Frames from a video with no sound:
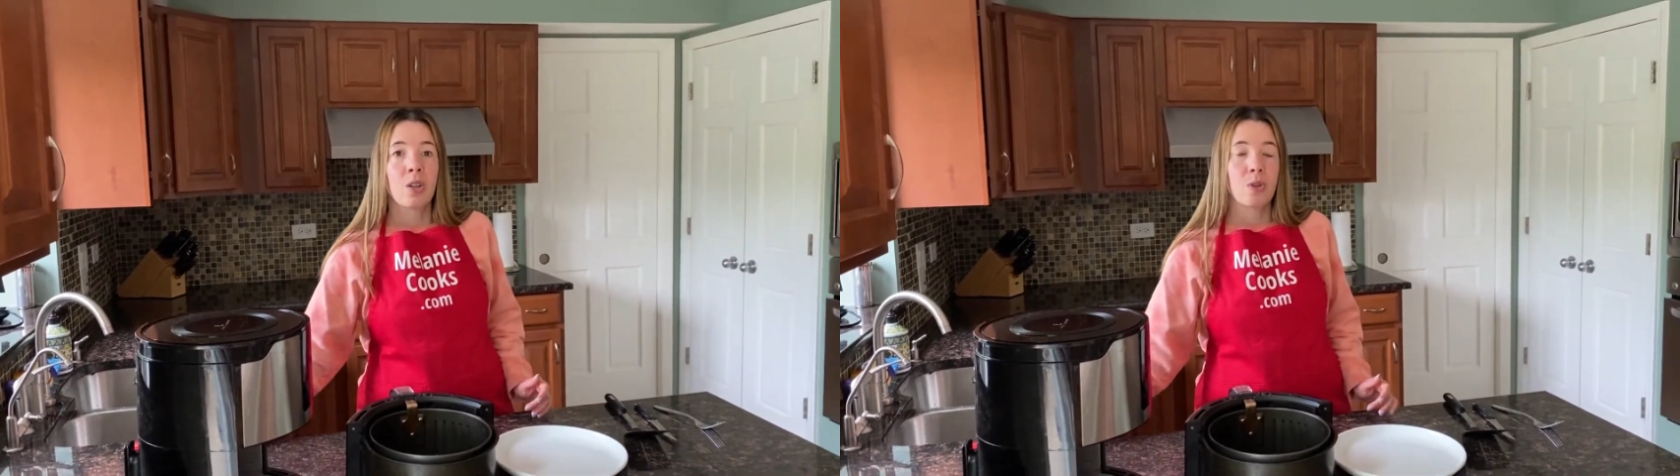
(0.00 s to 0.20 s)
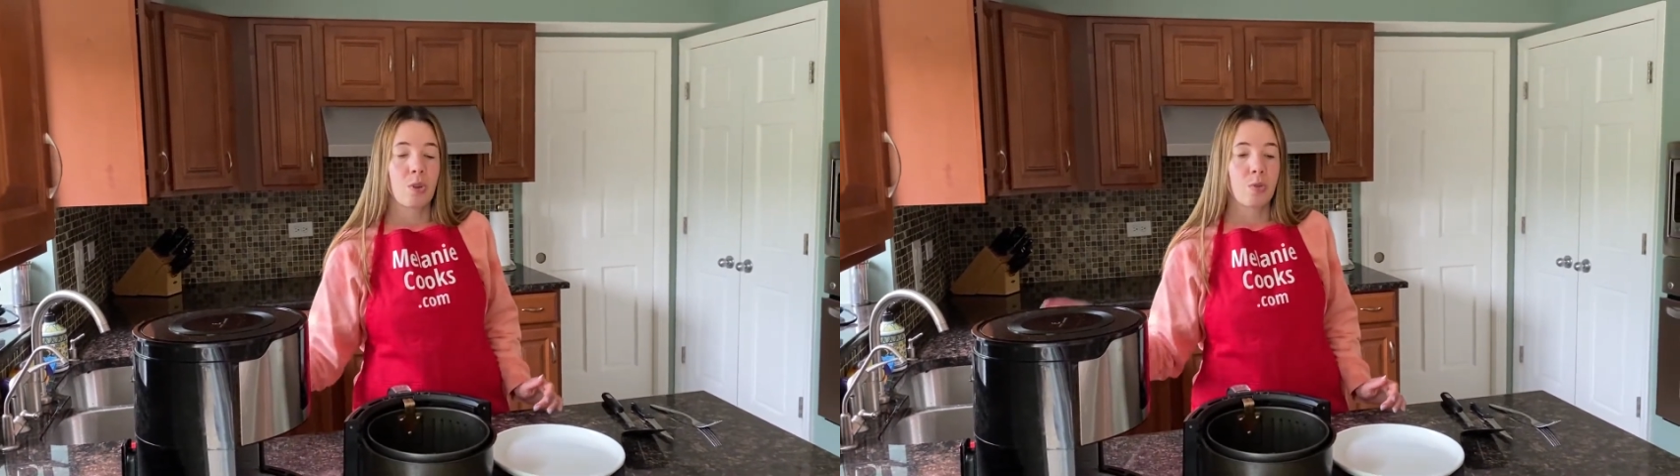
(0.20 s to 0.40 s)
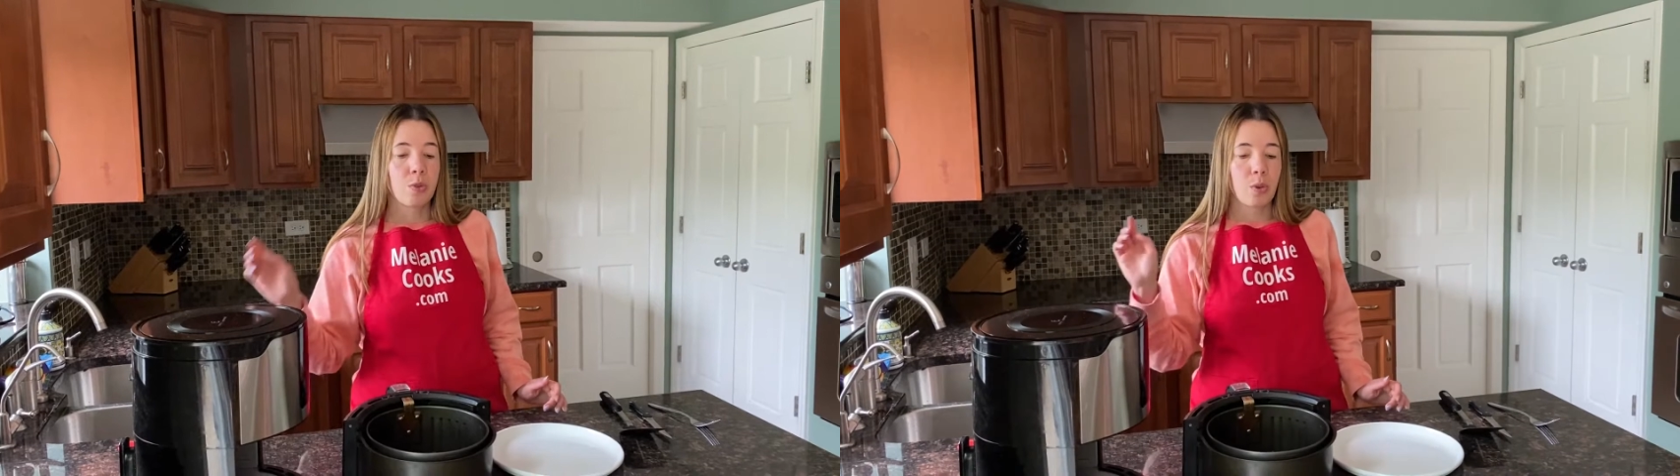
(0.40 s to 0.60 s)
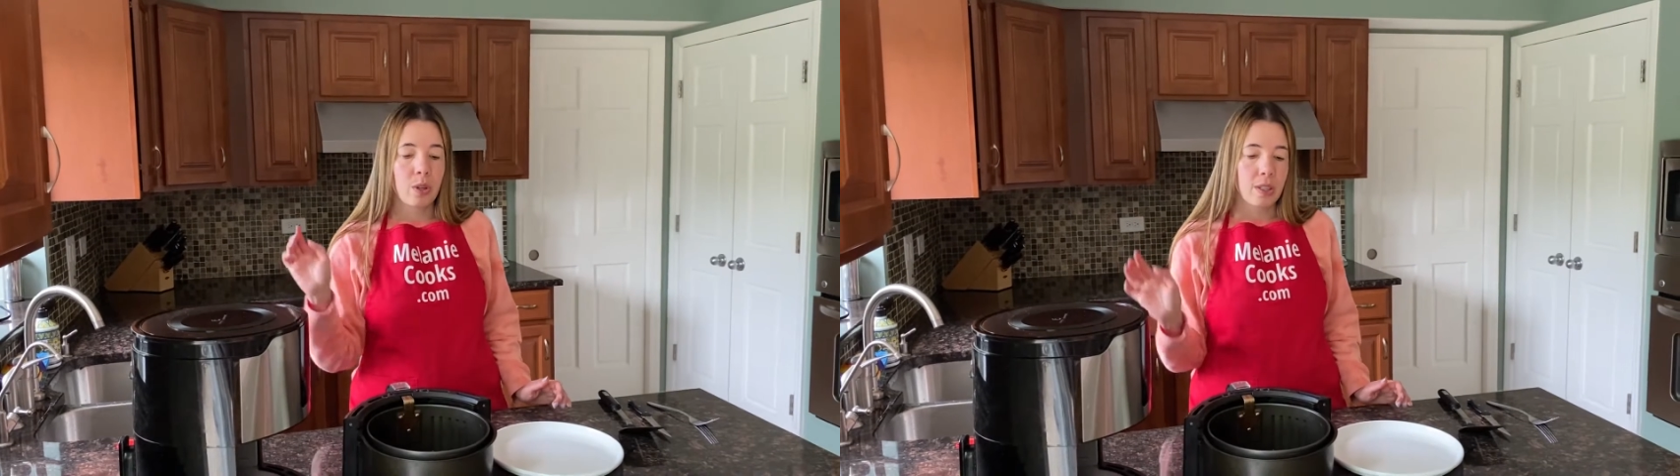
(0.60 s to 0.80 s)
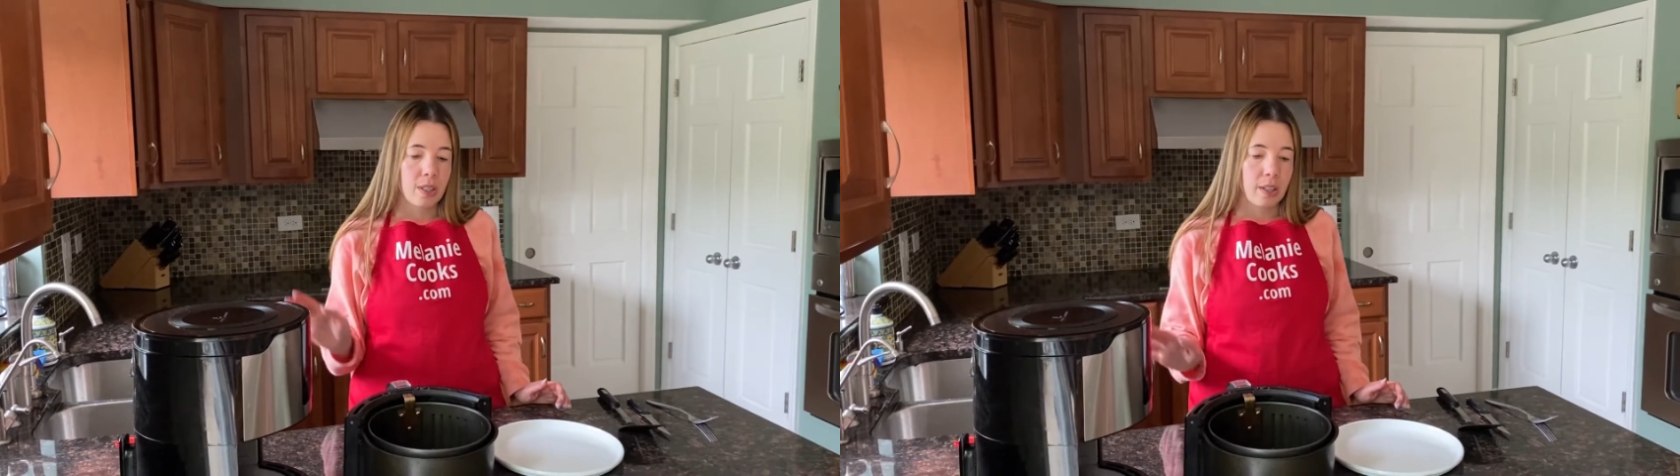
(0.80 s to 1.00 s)
So if
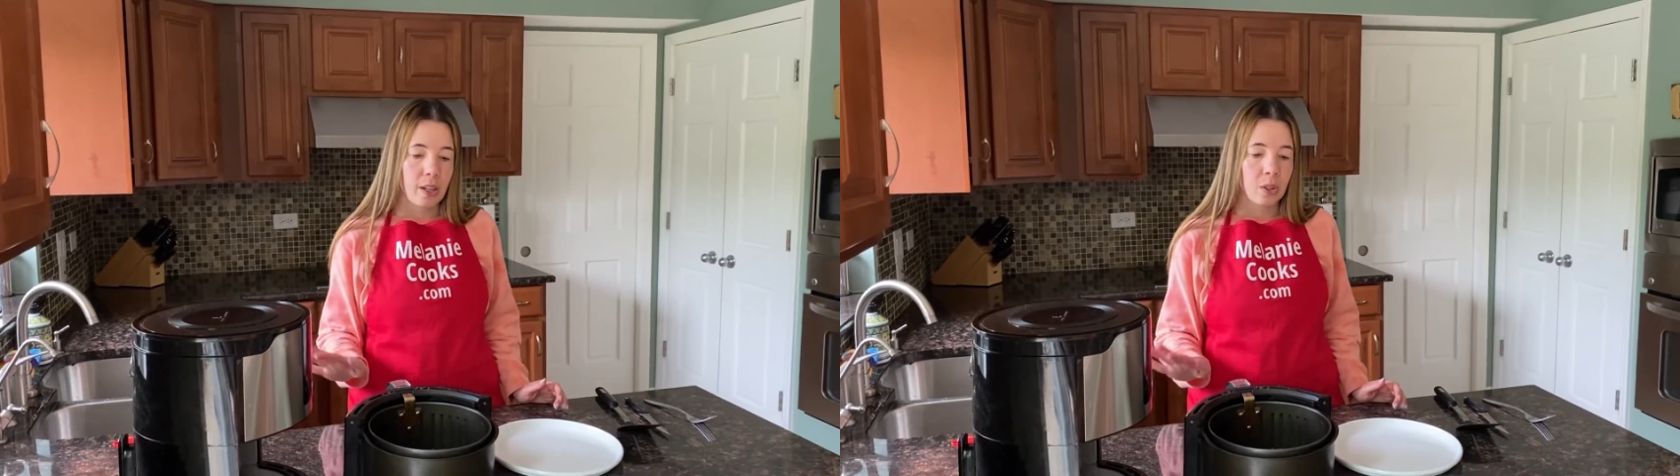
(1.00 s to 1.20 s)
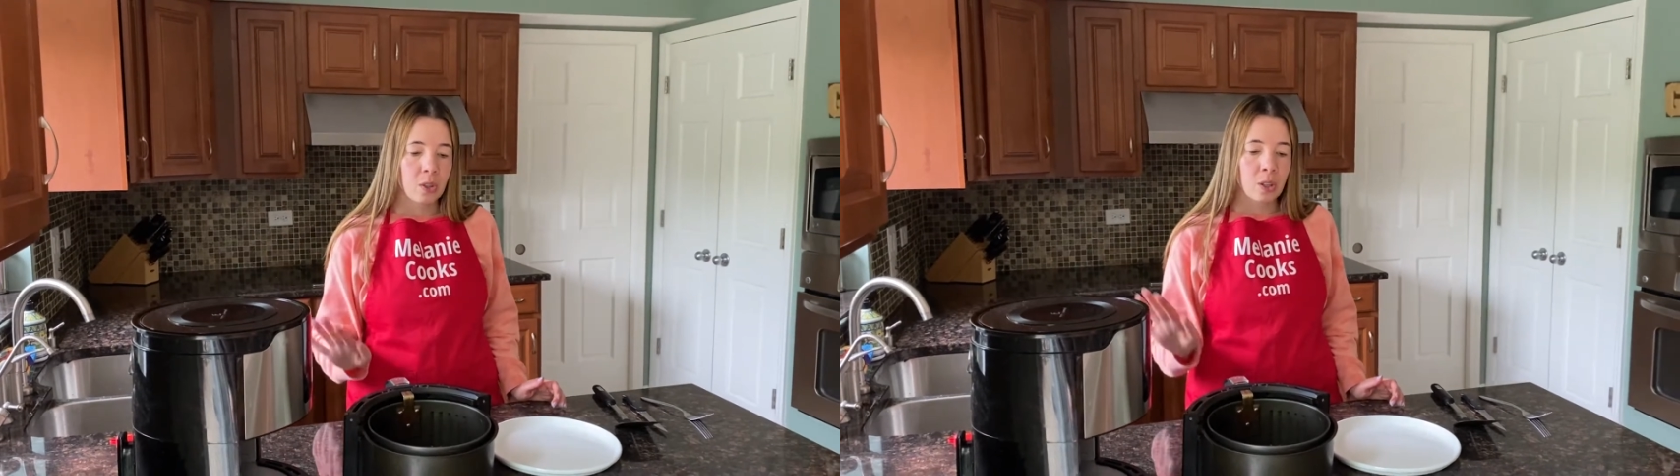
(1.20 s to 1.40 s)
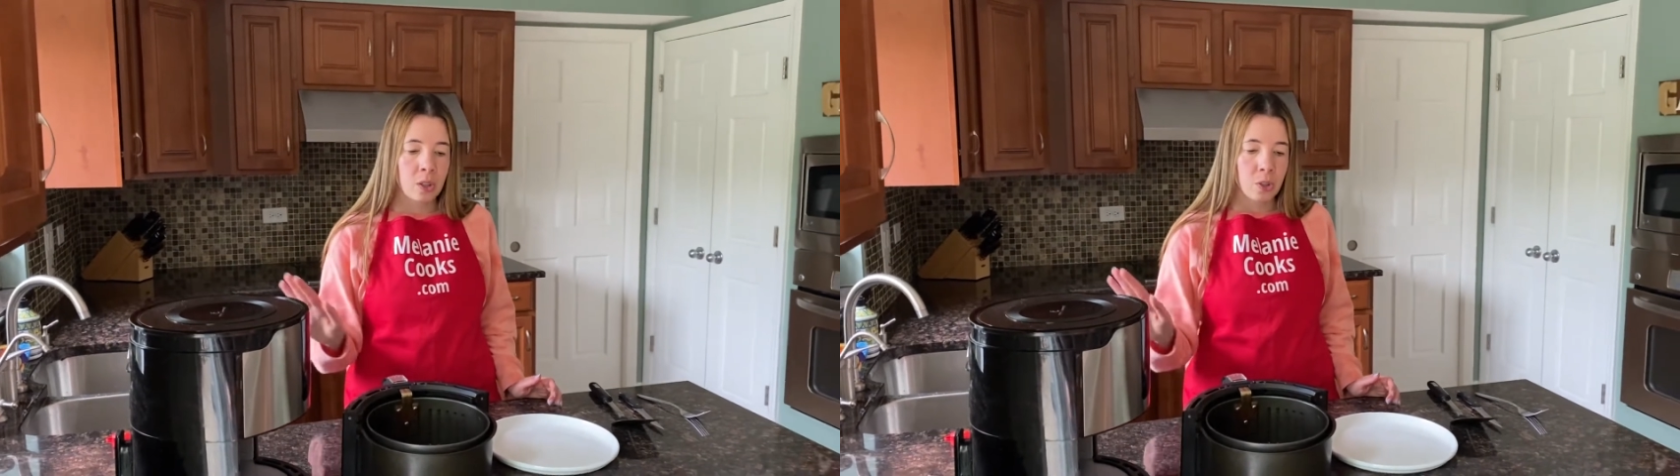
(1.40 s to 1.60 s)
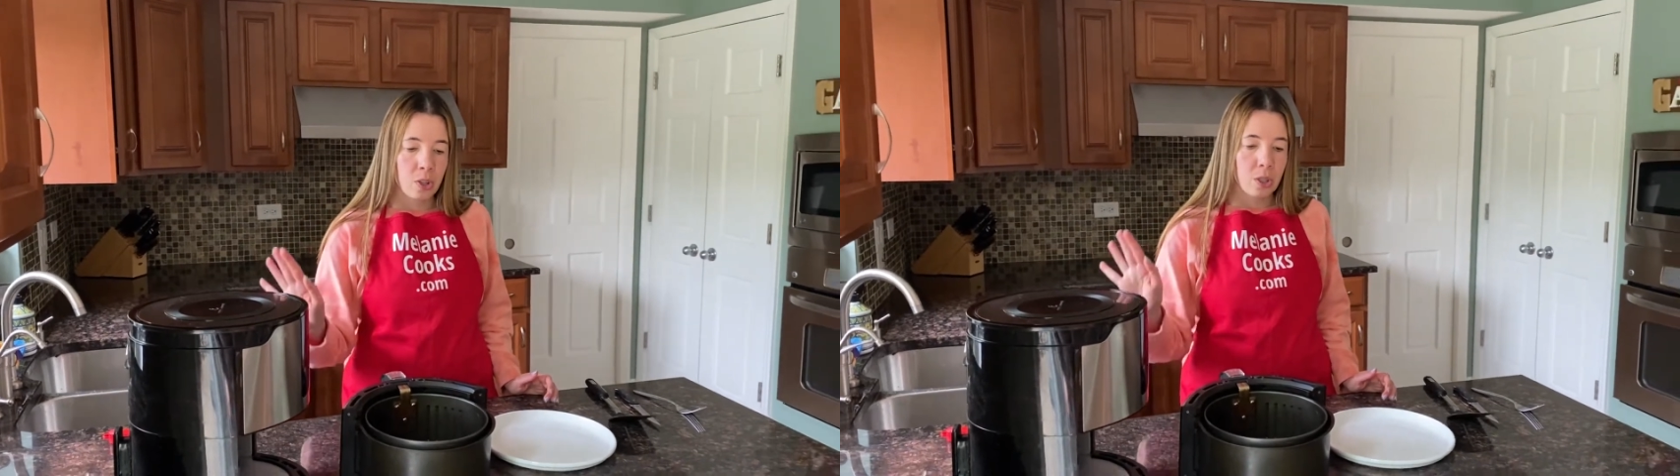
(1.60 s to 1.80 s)
yours is not cooked,